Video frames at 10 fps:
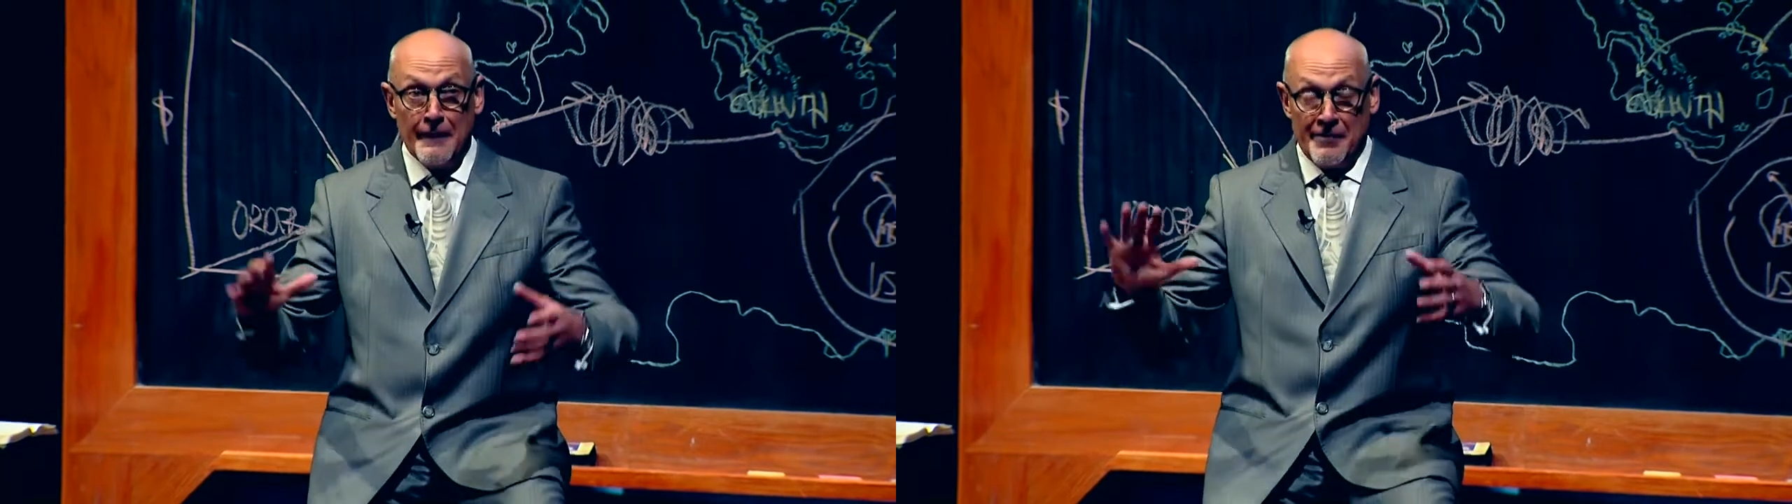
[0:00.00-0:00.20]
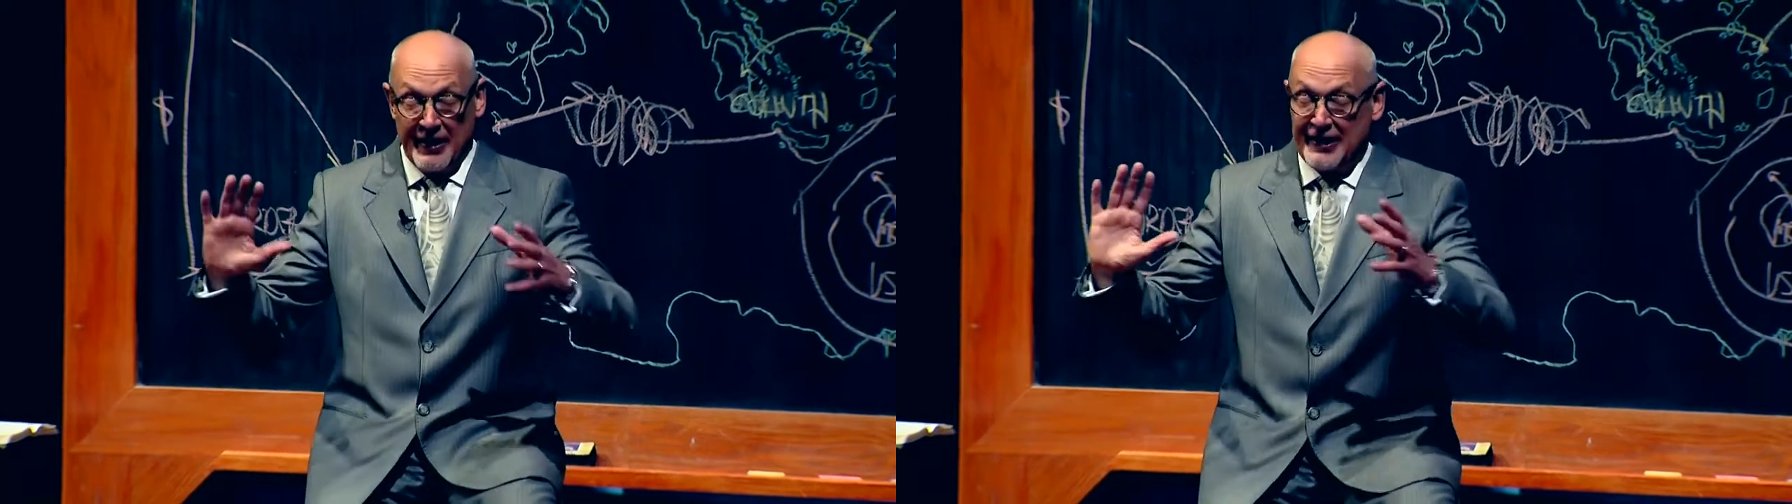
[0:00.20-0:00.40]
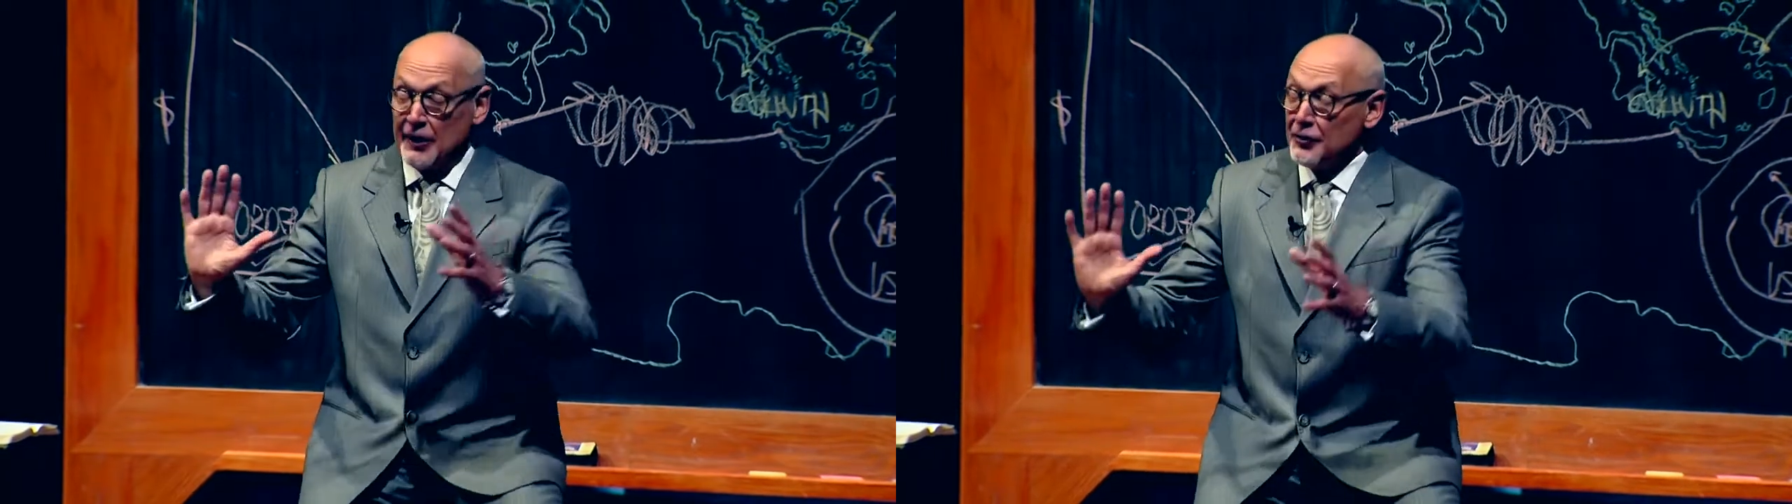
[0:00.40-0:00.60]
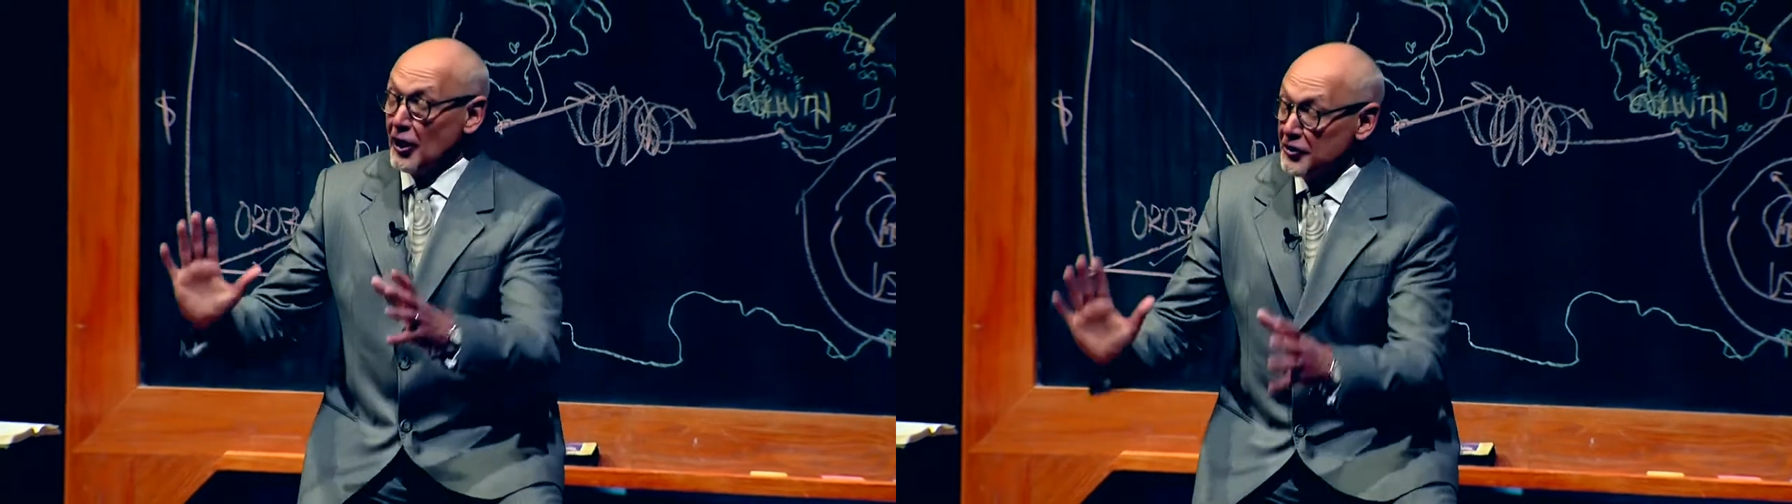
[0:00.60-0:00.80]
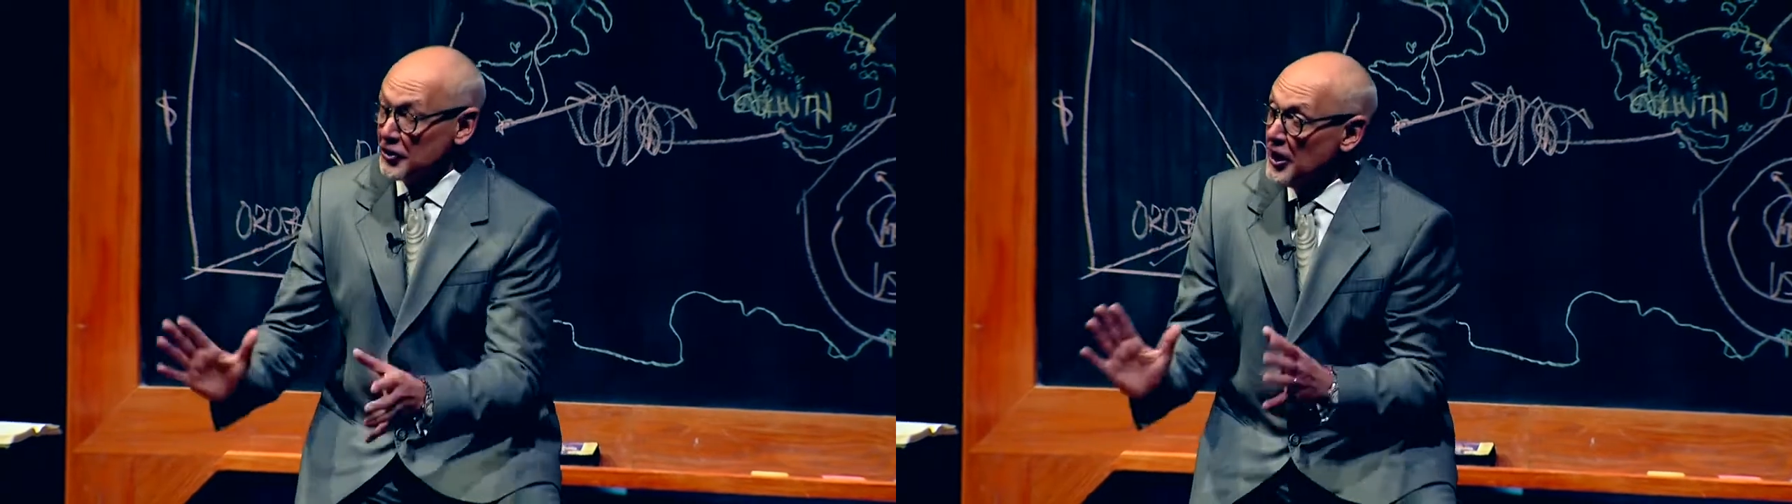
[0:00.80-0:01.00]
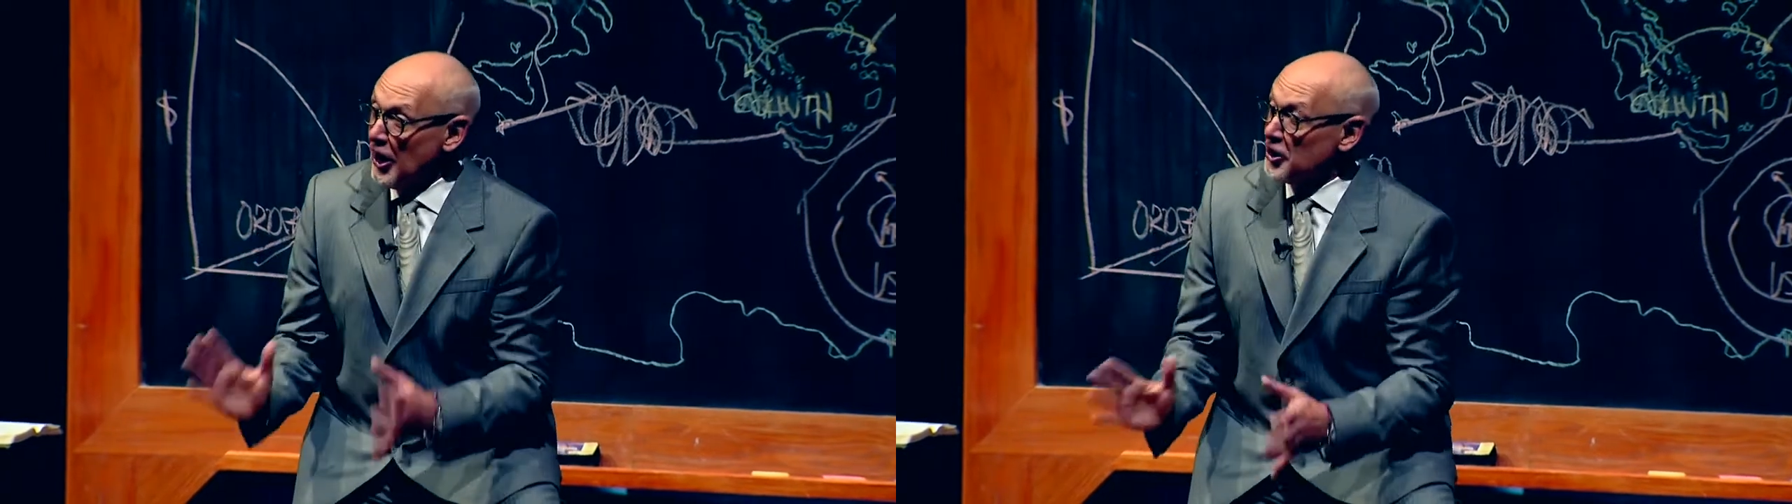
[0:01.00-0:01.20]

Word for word: that gives us a